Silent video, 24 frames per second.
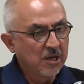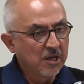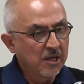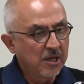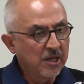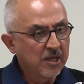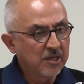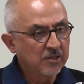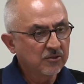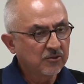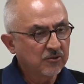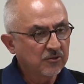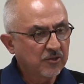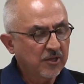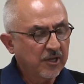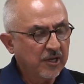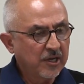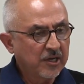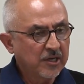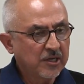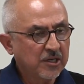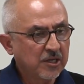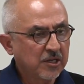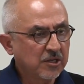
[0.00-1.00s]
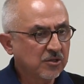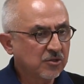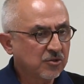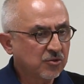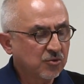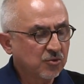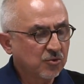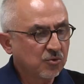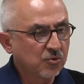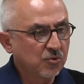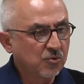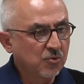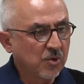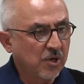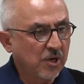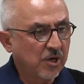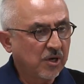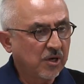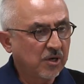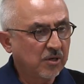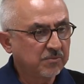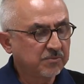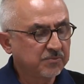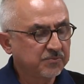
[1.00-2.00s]
it turned into
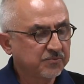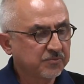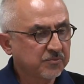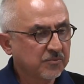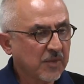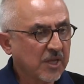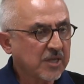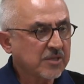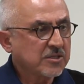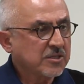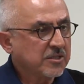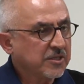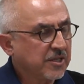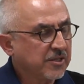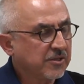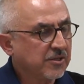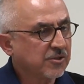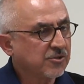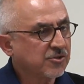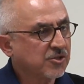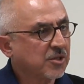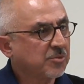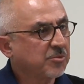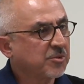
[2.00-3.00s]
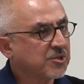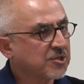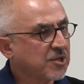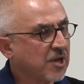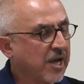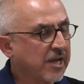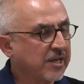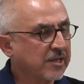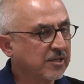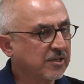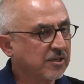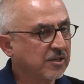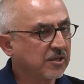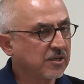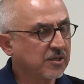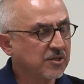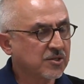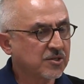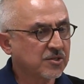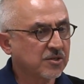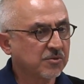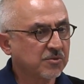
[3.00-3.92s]
um, its leadership, its ideas.